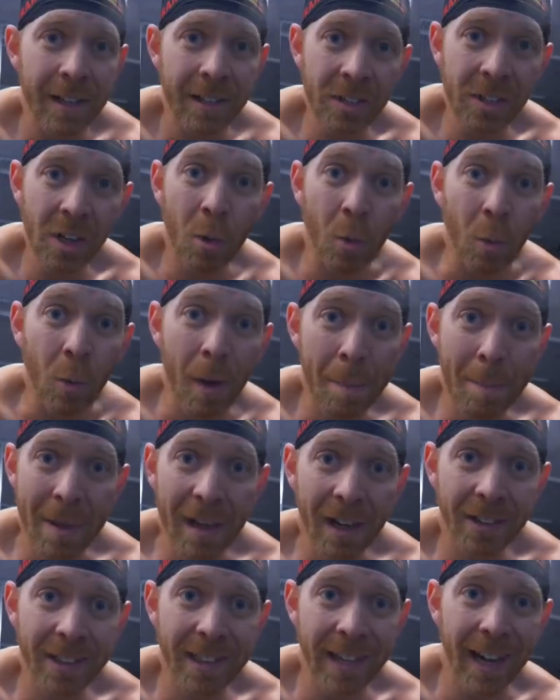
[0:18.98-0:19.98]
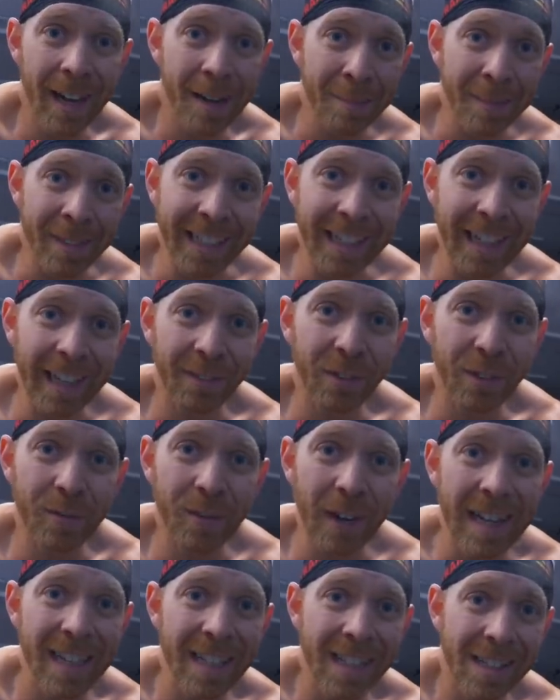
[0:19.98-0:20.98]
So, what better time to give
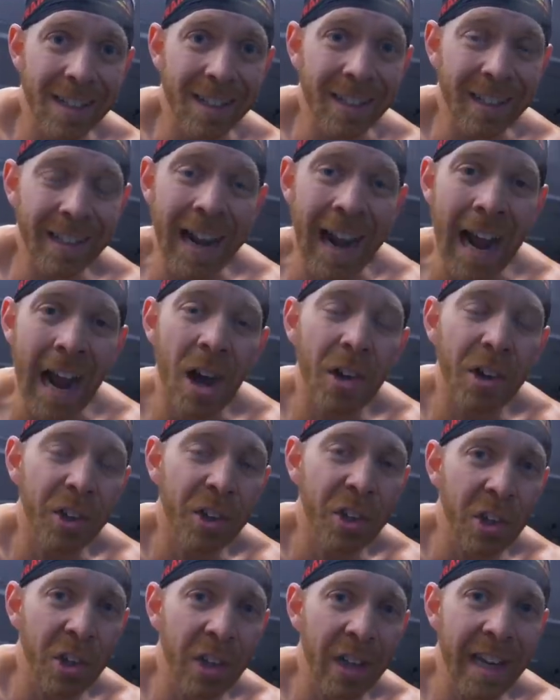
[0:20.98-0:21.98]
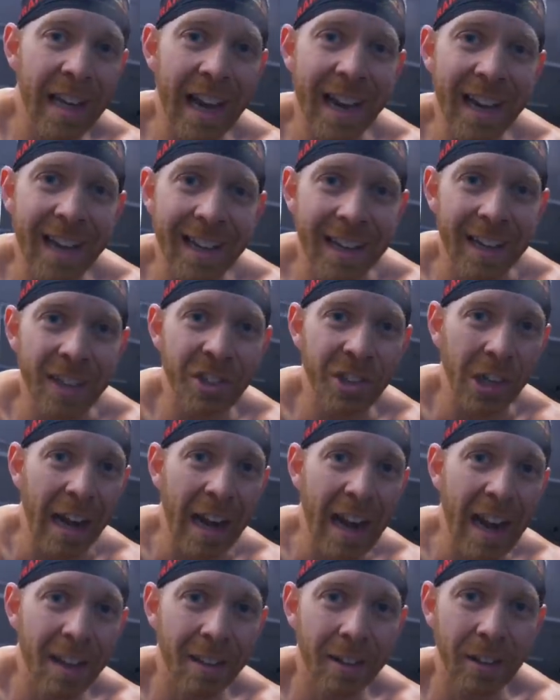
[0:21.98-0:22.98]
advice on how to create a
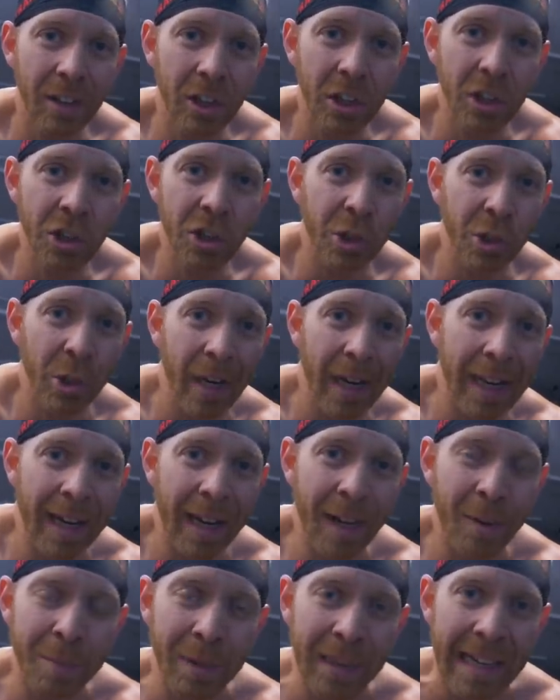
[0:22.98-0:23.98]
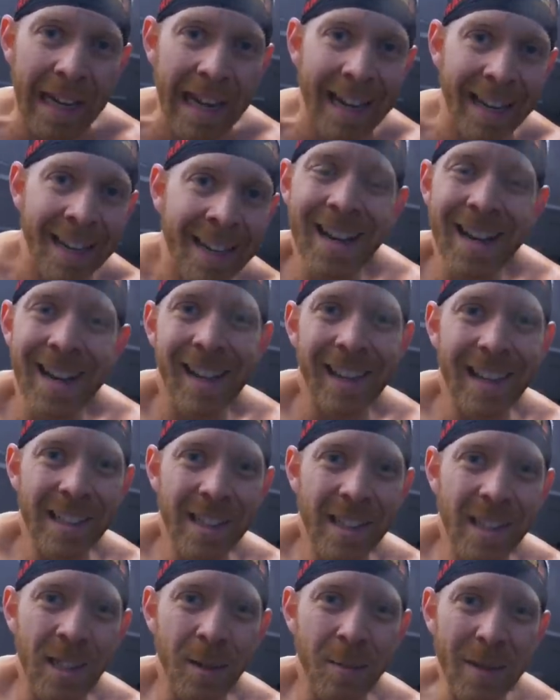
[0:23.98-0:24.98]
triathlon training plan?
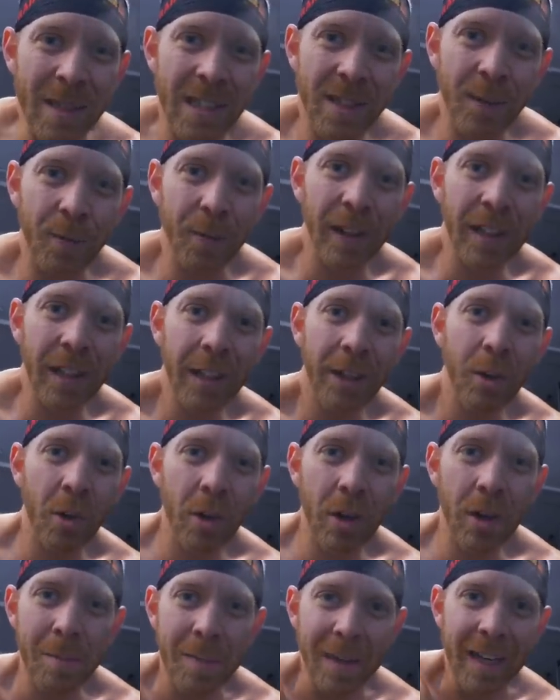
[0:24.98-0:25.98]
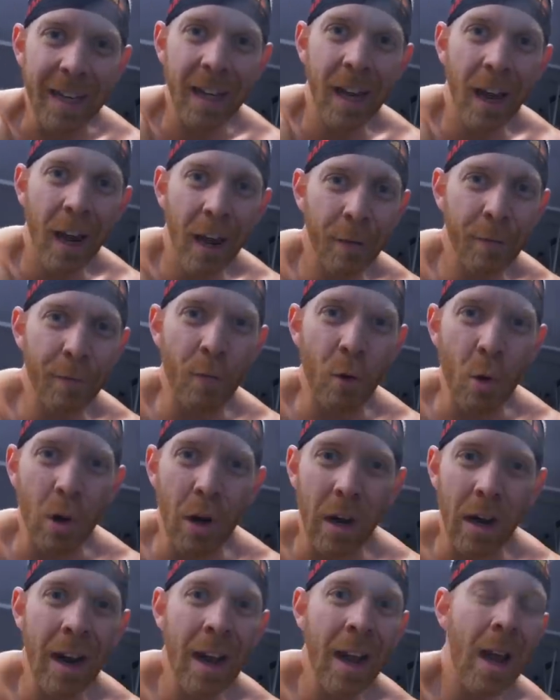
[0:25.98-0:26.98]
This is specifically going to be
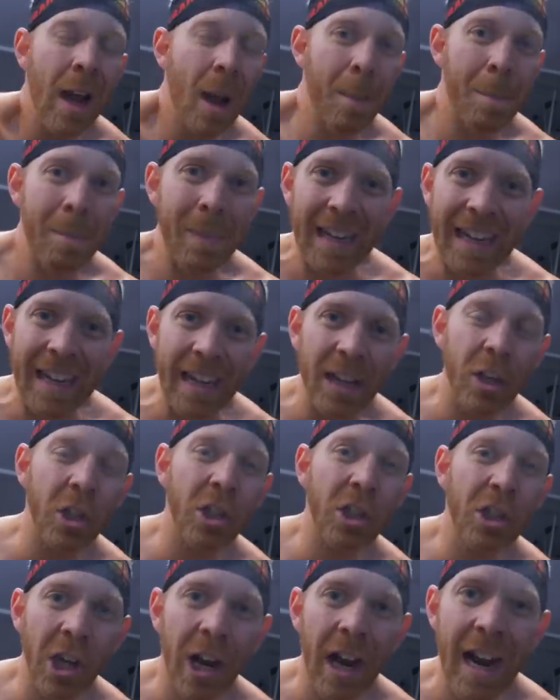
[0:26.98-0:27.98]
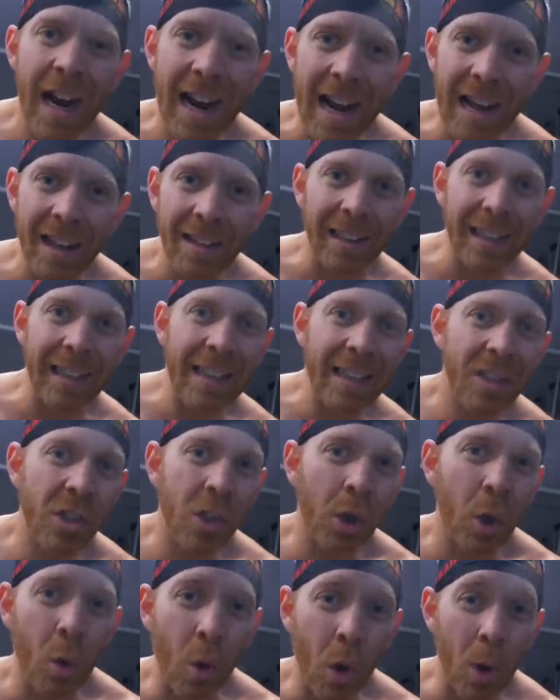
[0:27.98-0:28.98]
for beginner
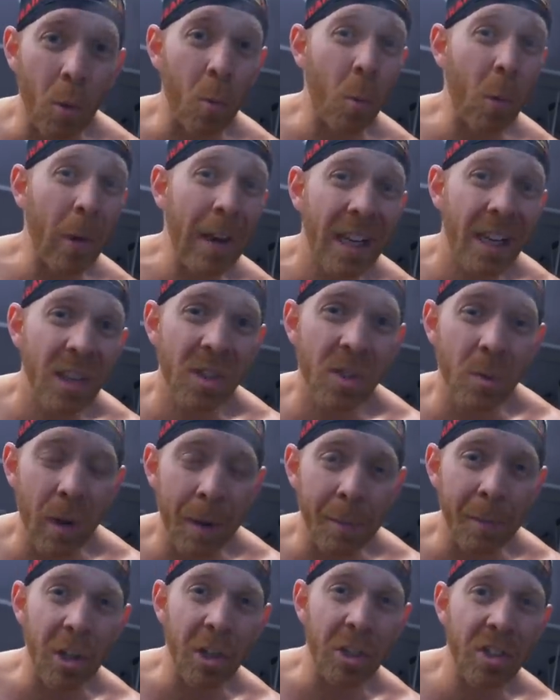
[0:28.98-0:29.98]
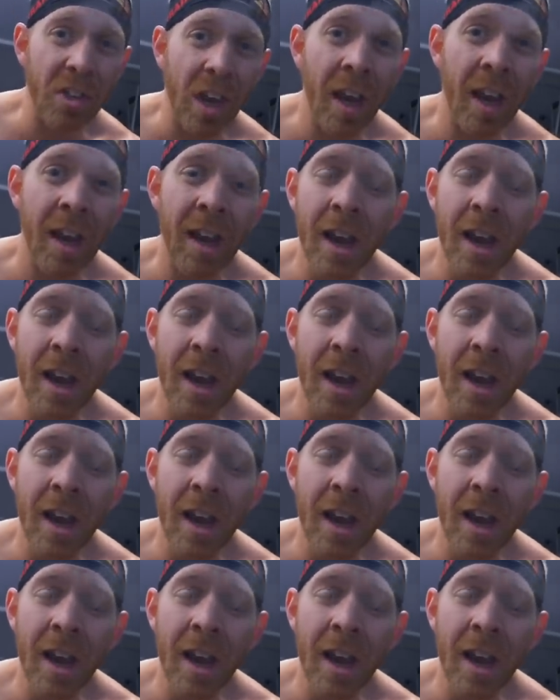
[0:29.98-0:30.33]
triathletes who are weak swimmers